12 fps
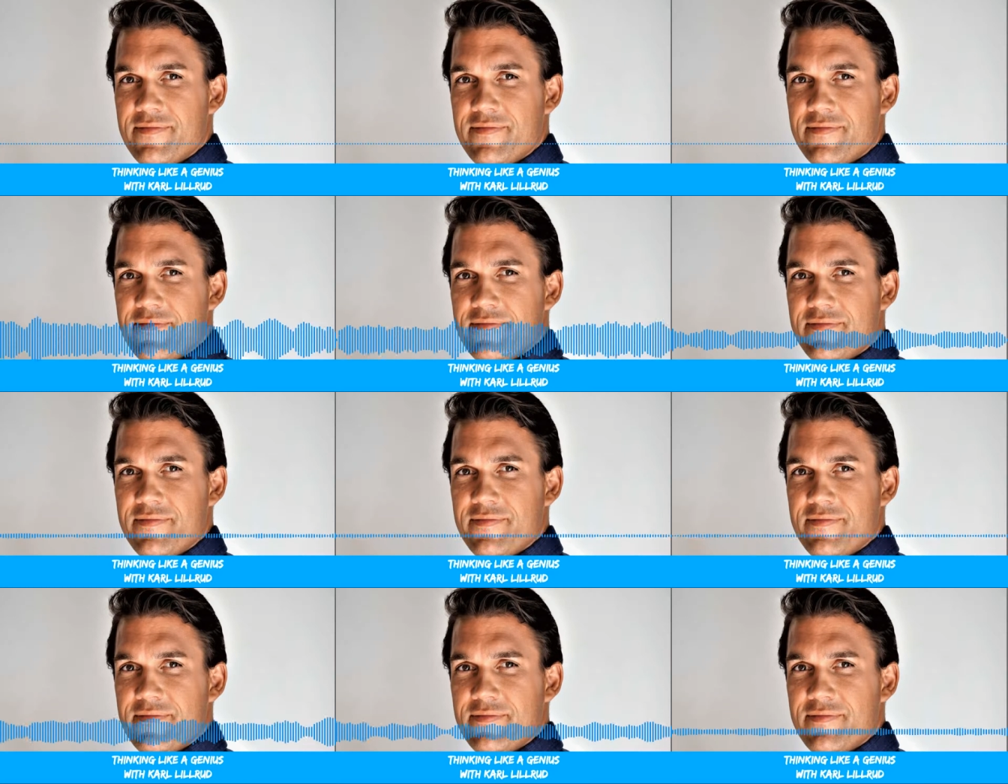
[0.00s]
go
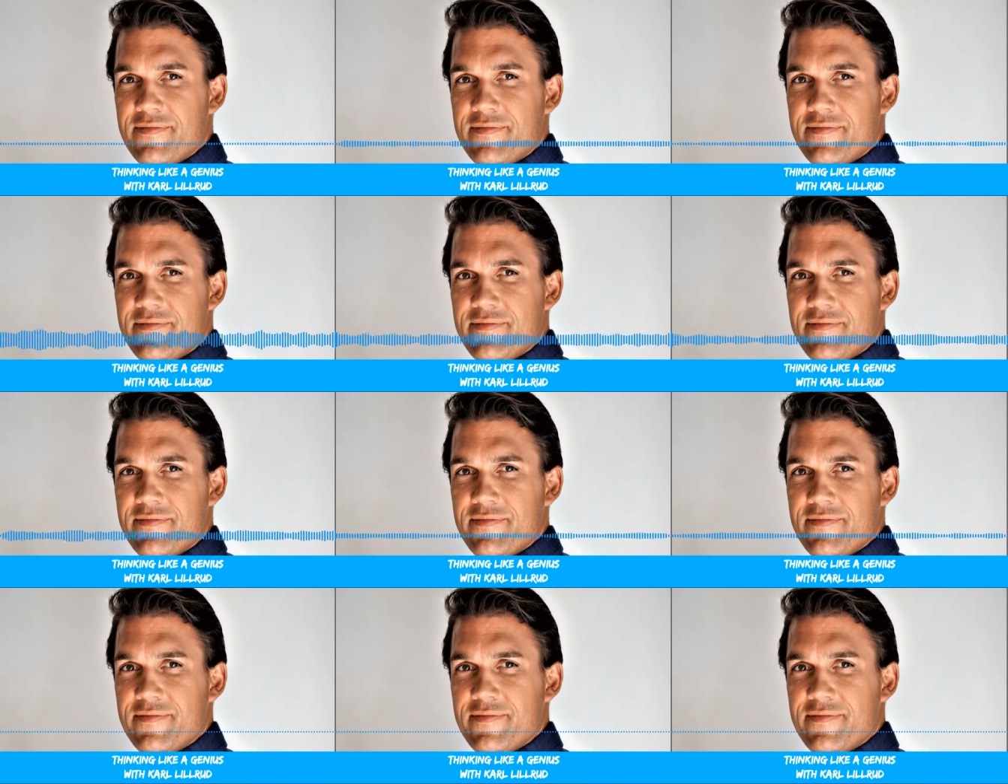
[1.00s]
through
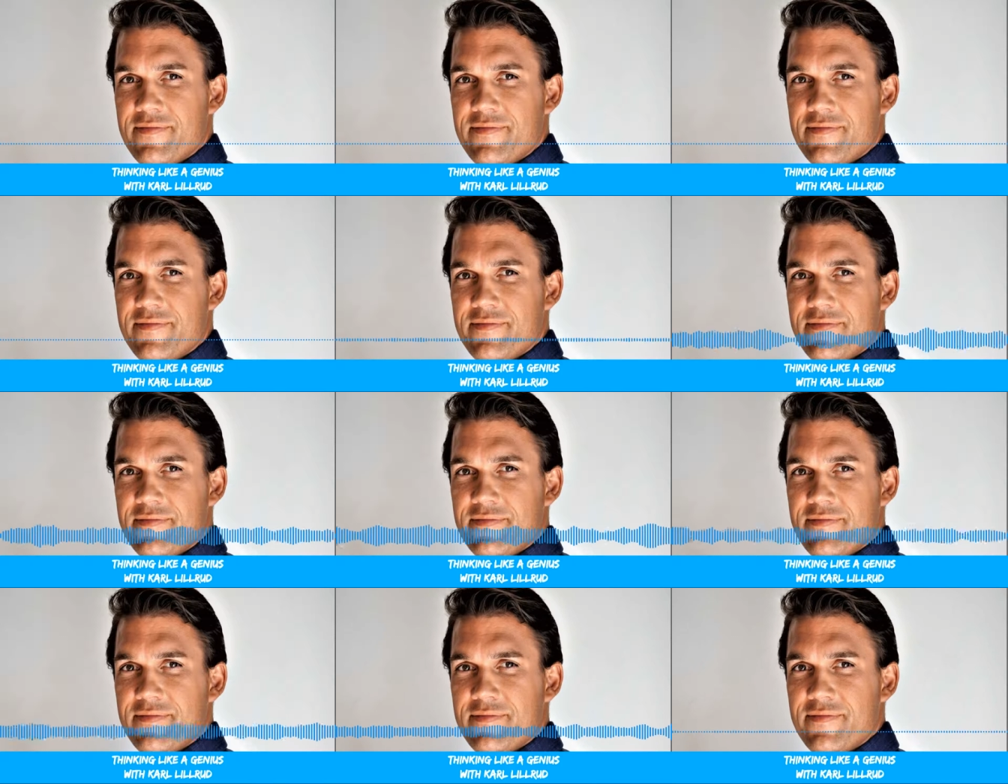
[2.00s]
to
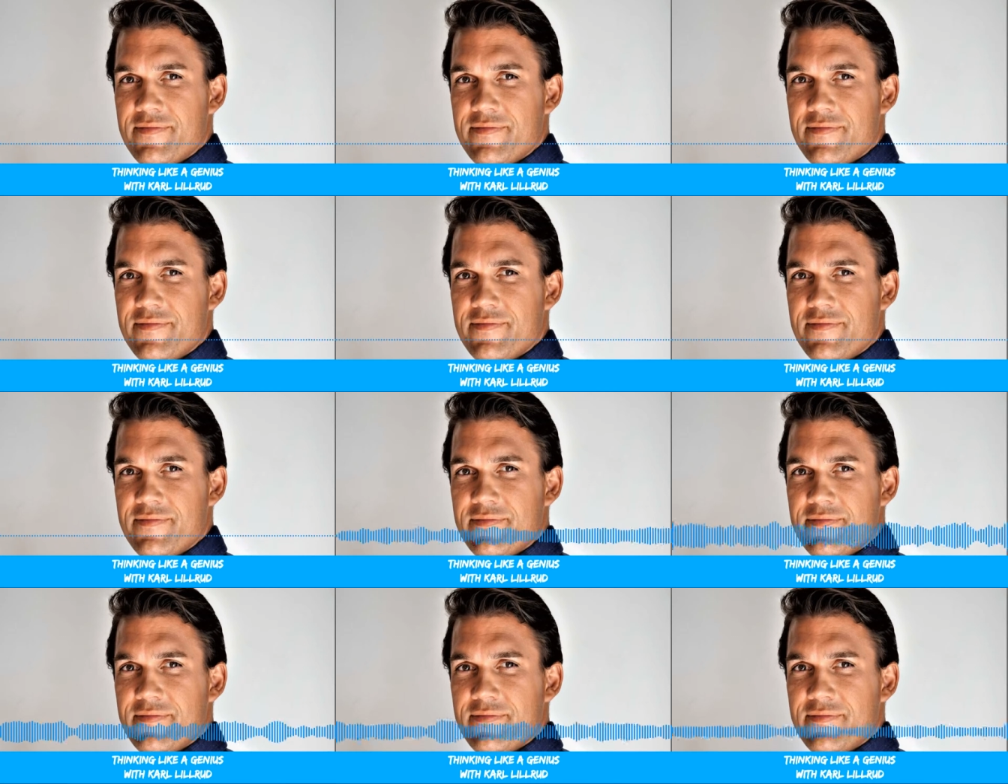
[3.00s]
to
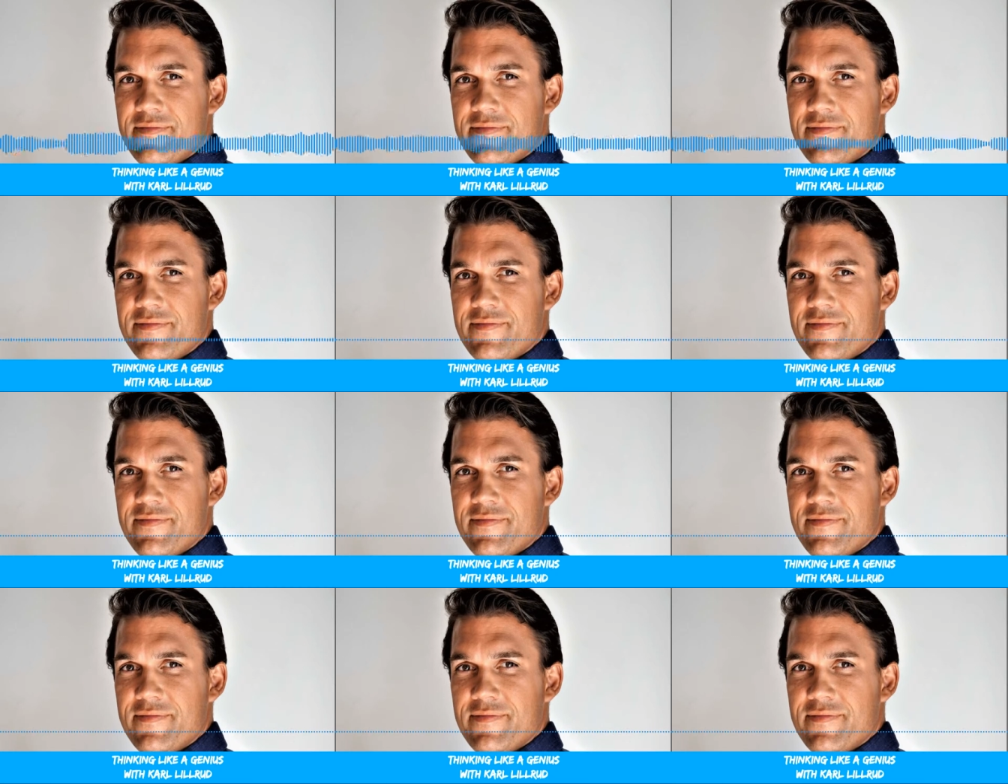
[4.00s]
easier
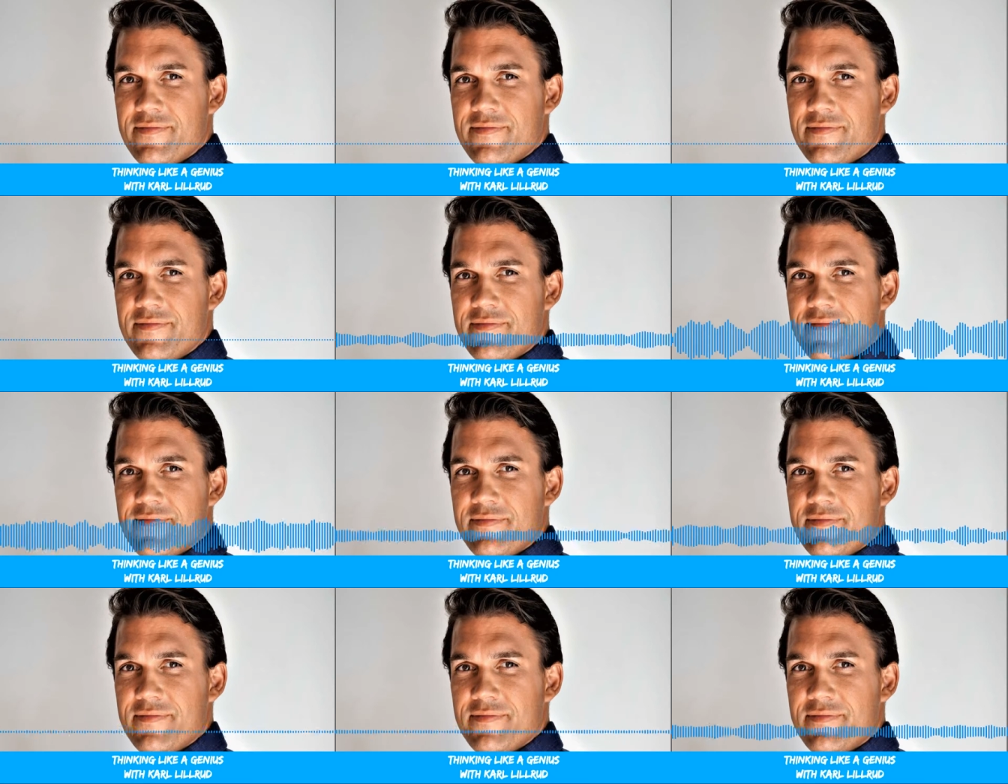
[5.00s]

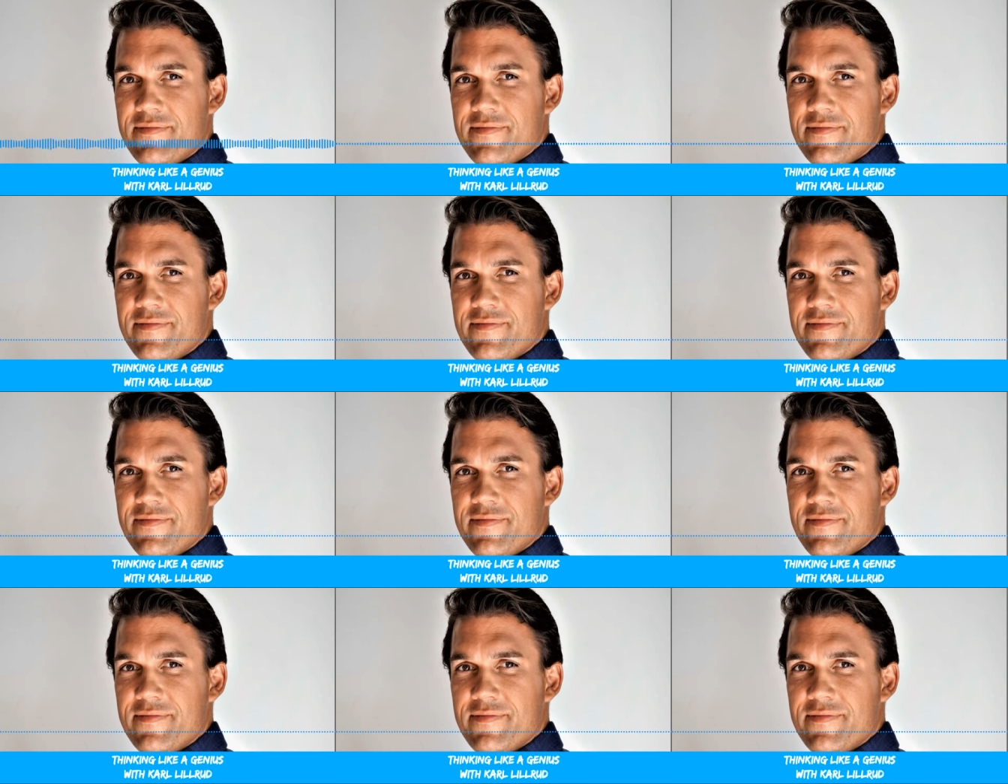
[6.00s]
sell your product